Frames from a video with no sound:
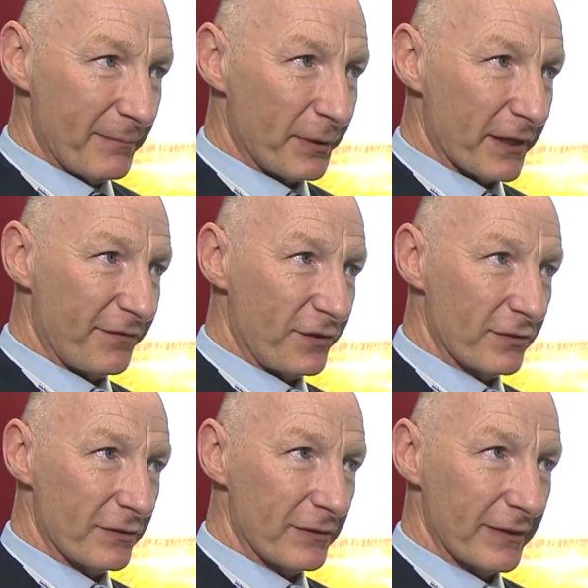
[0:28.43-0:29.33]
But if
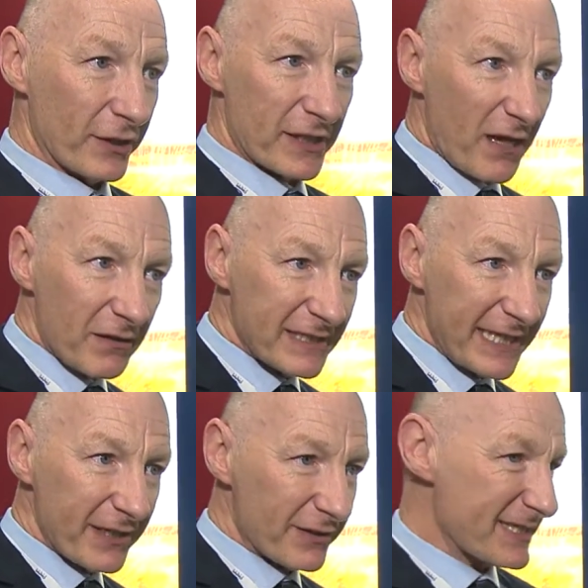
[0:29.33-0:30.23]
you're on a dull
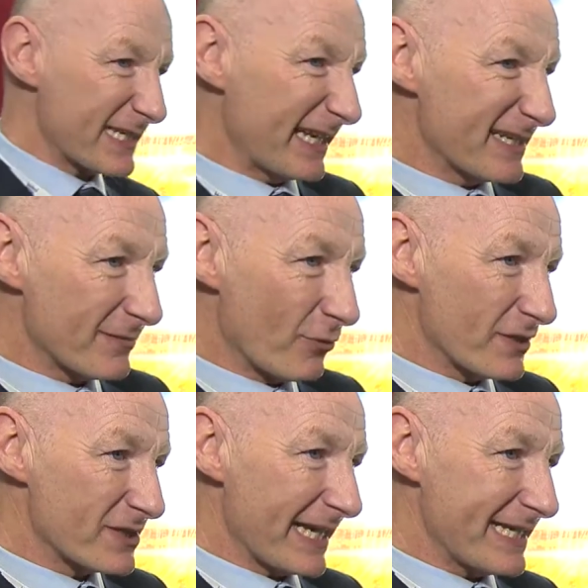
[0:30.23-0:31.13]
day or it's getting
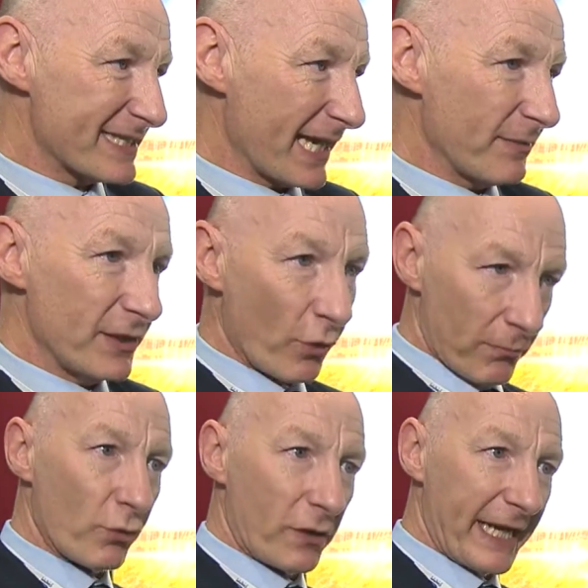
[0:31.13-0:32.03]
towards nighttime and you want
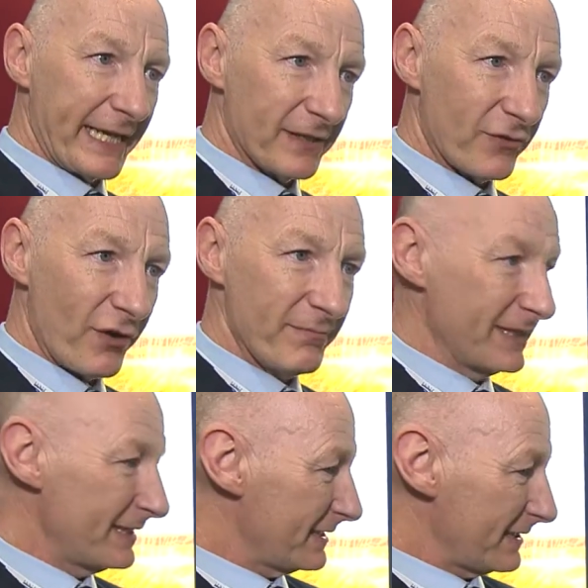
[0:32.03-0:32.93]
more light in the room,
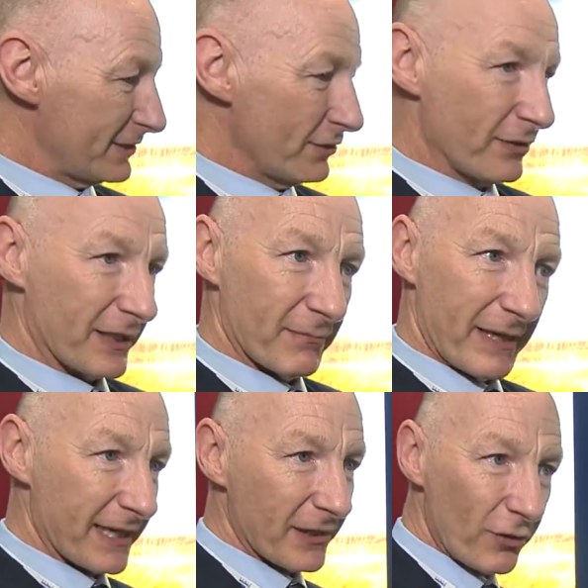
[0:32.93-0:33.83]
you can
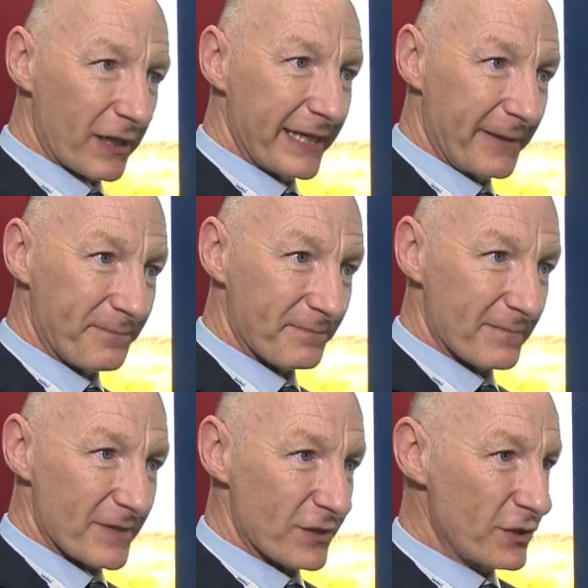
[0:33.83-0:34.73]
make it go clear.
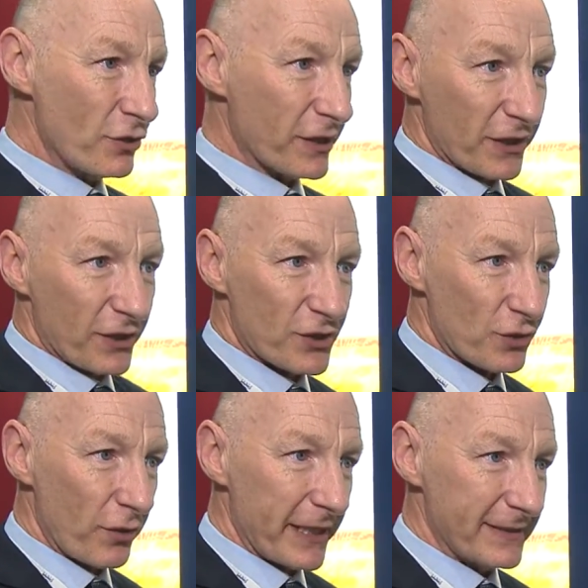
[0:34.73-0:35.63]
So you can
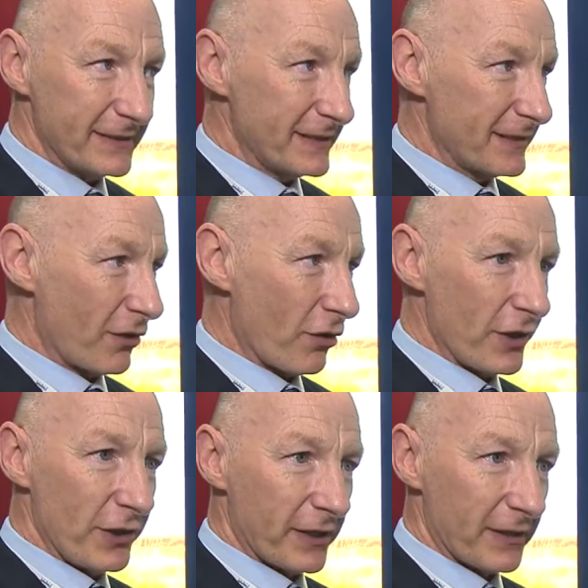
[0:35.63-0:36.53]
control it, or
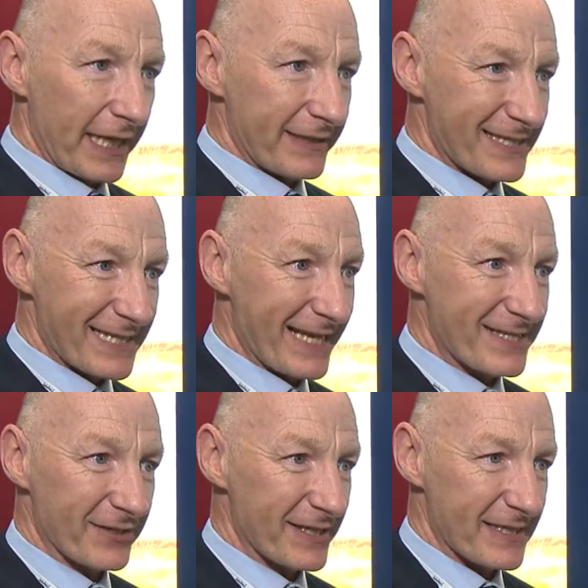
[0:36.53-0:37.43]
you can let the
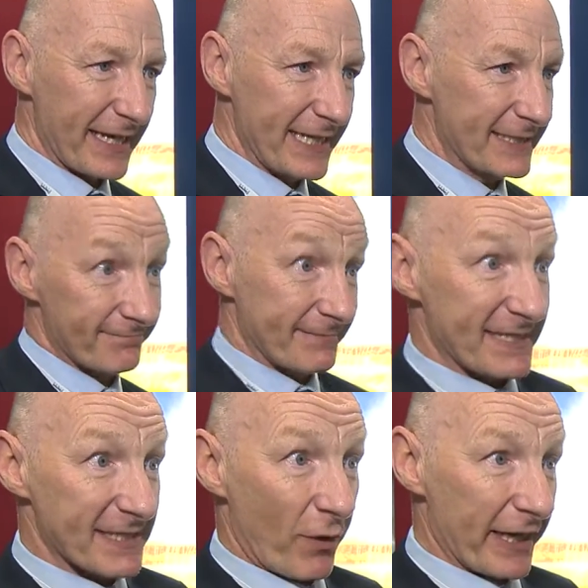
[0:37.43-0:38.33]
sensor decide this
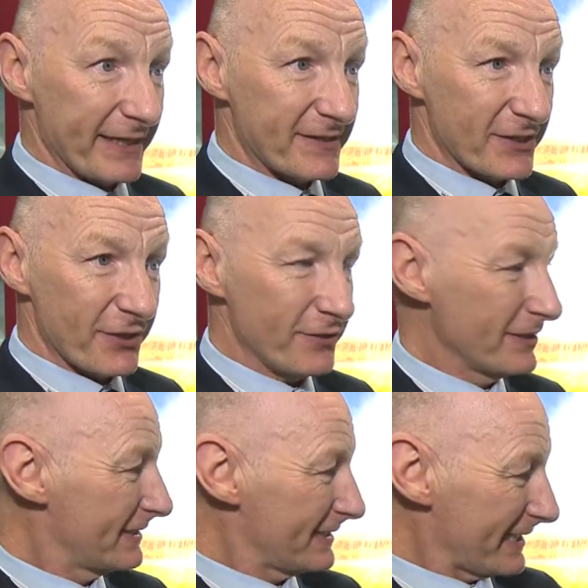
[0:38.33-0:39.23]
is what I need to do,
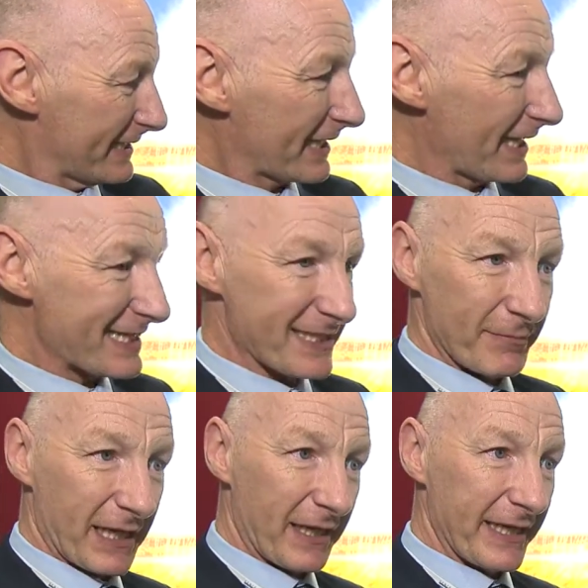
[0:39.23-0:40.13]
and the glass can
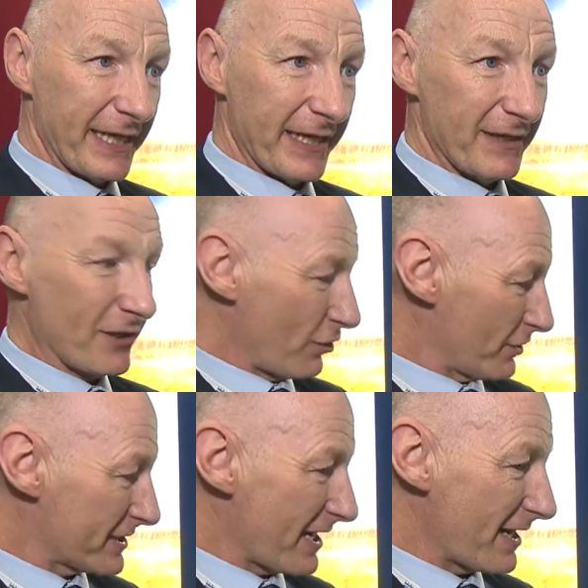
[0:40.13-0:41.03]
be clear or
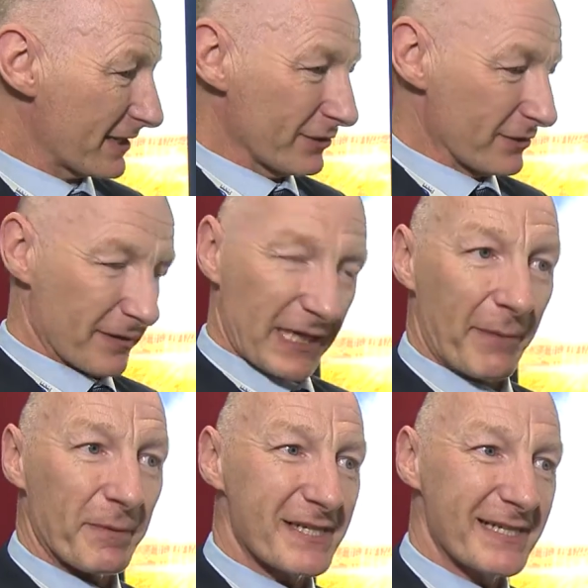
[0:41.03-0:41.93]
dark or a
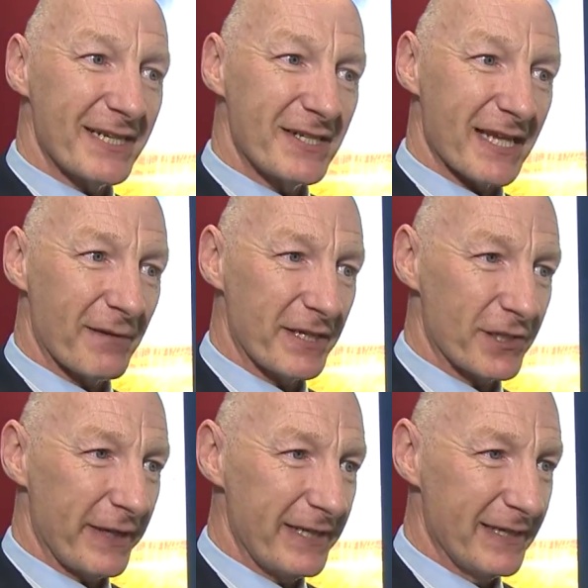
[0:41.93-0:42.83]
couple of stages in
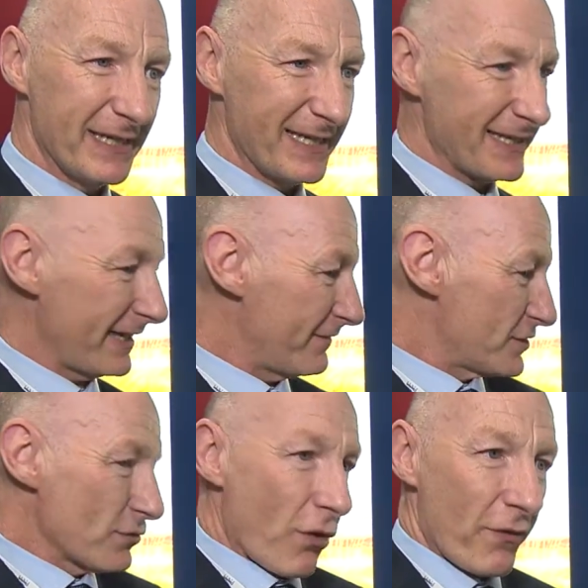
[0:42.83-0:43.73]
between. Gives
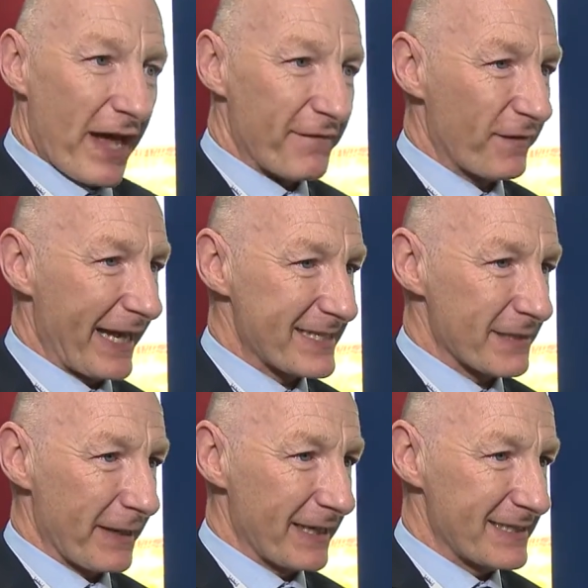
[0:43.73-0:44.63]
you all that
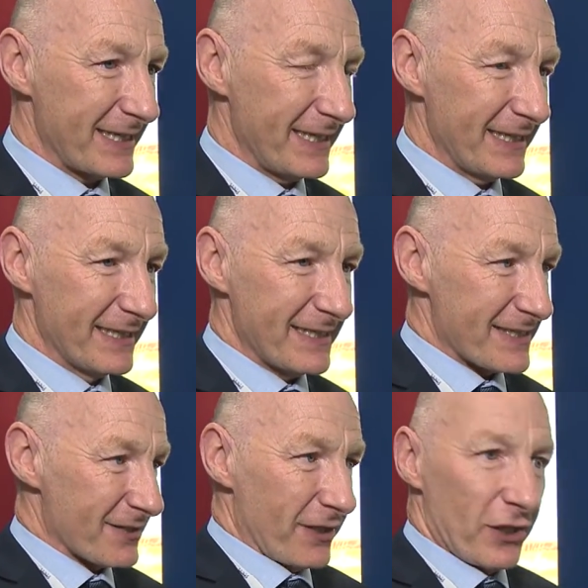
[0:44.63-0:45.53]
flexibility
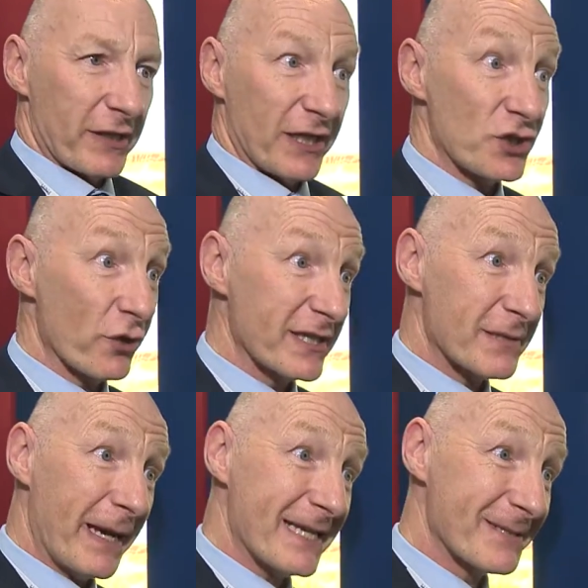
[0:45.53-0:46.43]
so that you can enjoy the
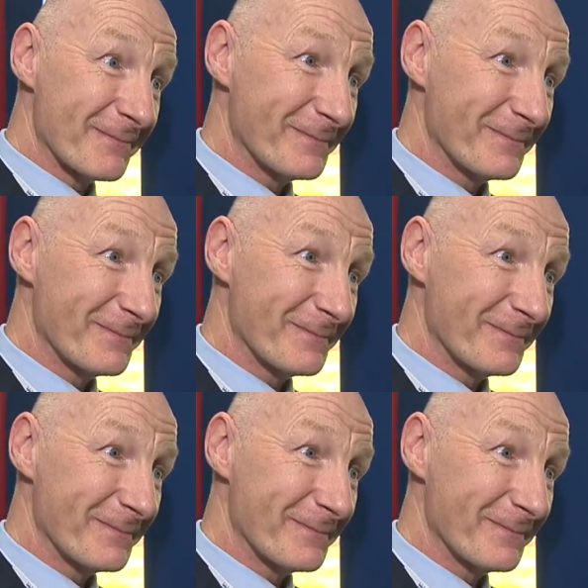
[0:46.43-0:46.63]
space.